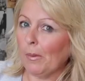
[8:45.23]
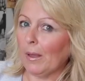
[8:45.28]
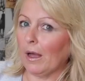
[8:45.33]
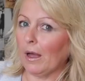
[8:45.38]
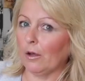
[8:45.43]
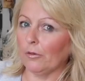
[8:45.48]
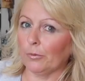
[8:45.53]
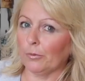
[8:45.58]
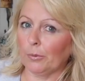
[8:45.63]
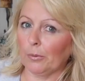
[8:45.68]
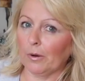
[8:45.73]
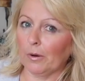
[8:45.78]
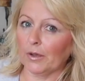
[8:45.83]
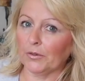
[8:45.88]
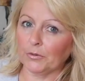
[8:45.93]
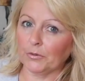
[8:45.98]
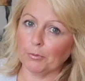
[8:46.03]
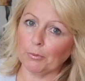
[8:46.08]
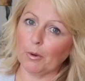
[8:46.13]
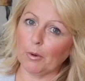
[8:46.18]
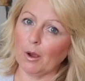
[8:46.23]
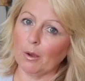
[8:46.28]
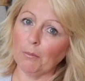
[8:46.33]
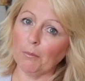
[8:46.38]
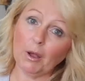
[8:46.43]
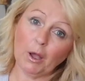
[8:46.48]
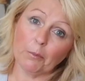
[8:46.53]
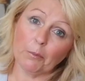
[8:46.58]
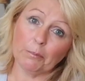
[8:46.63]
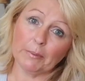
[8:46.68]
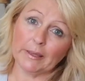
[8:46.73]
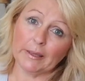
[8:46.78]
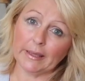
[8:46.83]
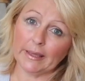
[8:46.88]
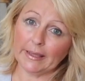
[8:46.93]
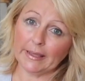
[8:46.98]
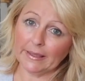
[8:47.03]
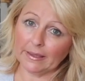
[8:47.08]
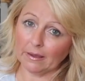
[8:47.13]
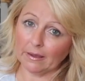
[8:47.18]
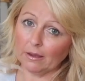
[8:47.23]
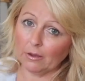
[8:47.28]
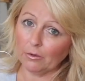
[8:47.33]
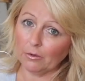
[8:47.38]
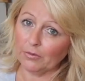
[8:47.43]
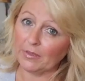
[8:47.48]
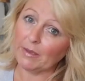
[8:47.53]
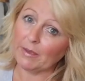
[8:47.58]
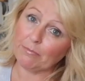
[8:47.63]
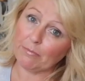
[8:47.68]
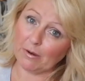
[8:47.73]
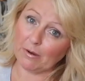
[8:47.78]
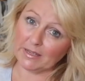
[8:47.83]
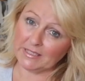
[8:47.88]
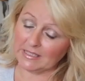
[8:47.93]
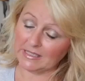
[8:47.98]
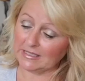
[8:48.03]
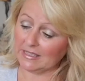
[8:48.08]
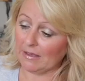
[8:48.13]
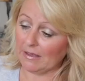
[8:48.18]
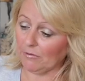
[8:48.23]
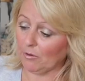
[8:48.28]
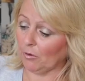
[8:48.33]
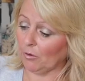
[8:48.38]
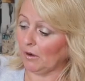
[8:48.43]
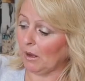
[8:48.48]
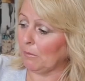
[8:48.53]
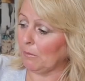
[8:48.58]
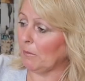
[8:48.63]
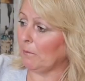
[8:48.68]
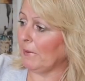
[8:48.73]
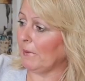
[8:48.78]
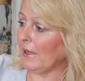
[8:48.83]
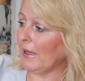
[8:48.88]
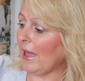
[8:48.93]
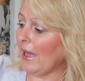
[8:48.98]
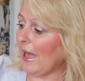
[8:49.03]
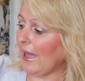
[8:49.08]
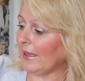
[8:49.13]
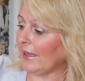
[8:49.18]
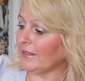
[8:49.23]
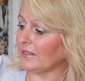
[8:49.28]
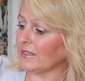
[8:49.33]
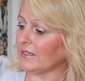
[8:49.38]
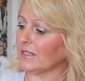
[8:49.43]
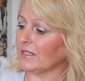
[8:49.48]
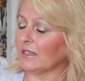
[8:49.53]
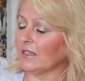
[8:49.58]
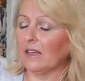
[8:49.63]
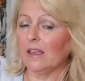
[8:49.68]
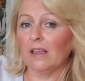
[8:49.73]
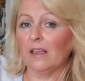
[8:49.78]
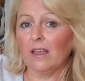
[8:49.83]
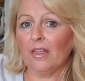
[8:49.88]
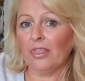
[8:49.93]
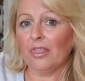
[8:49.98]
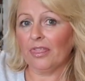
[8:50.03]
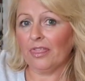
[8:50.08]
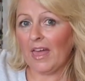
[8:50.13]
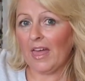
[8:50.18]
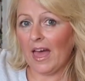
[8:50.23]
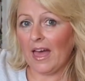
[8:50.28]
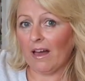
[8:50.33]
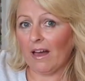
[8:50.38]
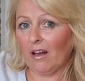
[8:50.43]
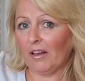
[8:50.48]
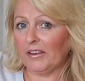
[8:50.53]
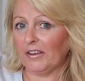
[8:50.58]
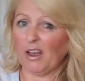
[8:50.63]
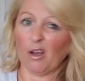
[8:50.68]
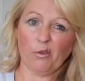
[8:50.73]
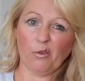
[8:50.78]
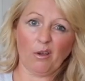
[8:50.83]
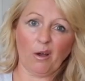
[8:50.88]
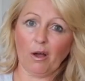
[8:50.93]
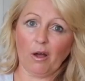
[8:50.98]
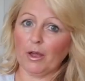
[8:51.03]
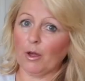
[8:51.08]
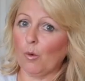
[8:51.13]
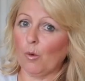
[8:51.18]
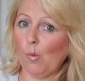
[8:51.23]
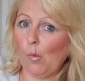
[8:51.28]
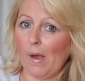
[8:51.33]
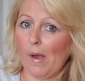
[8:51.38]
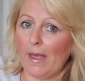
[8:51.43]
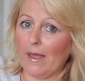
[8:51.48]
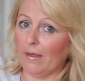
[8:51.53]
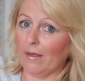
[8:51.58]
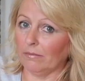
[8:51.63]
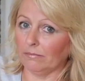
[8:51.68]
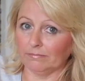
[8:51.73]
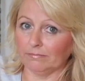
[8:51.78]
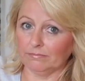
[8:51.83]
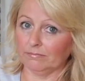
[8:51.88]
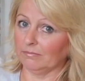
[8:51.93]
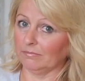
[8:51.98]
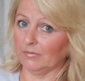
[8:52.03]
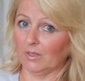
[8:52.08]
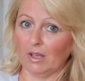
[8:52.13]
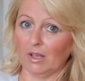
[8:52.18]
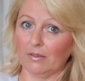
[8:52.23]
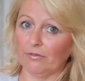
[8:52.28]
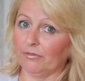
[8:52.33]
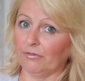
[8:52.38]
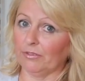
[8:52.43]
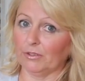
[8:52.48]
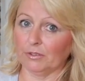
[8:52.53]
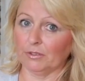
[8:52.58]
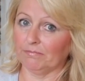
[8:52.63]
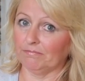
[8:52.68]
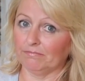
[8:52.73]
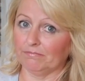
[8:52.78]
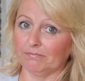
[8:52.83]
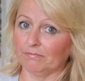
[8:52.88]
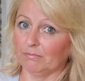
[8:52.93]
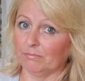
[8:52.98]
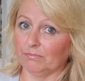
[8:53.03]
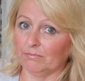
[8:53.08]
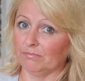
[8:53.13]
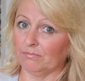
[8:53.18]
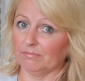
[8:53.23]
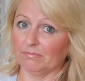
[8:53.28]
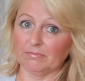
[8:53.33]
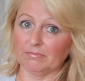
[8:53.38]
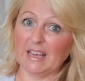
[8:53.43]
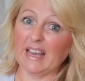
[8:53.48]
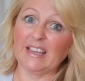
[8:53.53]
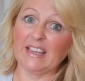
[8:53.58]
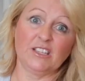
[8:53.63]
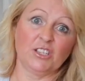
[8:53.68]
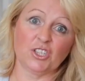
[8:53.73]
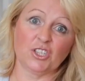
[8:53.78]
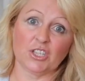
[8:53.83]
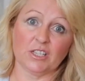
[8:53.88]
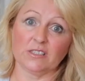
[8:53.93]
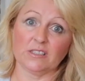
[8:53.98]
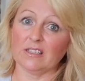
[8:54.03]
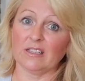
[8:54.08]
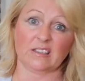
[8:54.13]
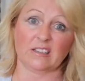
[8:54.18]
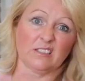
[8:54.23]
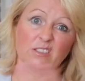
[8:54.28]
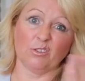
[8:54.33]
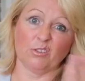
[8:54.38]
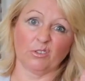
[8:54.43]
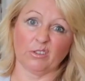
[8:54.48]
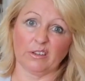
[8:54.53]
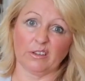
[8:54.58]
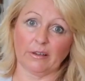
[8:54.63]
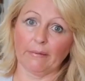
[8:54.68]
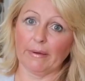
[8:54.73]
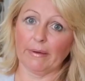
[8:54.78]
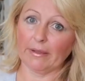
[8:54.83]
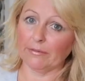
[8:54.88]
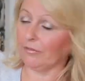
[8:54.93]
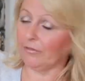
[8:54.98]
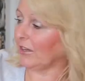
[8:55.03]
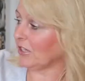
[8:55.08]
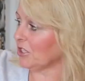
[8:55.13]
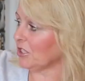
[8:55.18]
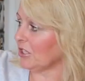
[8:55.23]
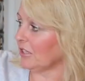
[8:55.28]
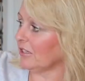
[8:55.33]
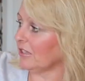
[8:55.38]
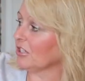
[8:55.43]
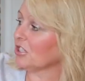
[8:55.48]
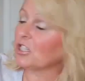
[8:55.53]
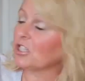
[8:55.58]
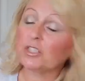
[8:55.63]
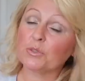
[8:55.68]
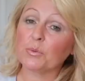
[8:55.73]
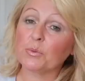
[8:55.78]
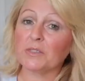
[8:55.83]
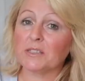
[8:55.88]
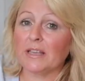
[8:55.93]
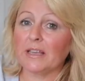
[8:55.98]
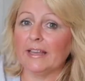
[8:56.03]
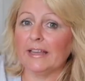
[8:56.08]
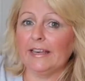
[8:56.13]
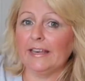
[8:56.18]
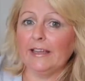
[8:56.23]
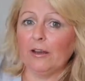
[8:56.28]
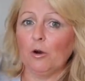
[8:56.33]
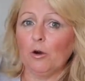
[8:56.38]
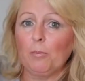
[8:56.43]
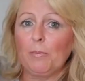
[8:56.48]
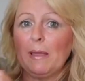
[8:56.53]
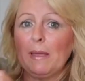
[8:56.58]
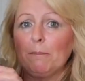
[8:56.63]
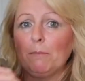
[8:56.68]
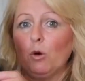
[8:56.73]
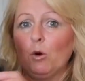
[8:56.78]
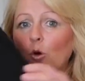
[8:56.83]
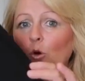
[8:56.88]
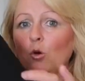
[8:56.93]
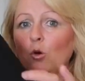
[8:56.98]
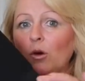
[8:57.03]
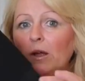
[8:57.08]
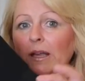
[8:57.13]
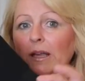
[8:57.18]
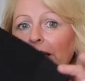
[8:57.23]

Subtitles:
overpriced for Primark, but hey ho, their prices have gone up a bit, and that I know that I can wear like for ages and it's not going to go out of fashion. And I just want to say a little bit more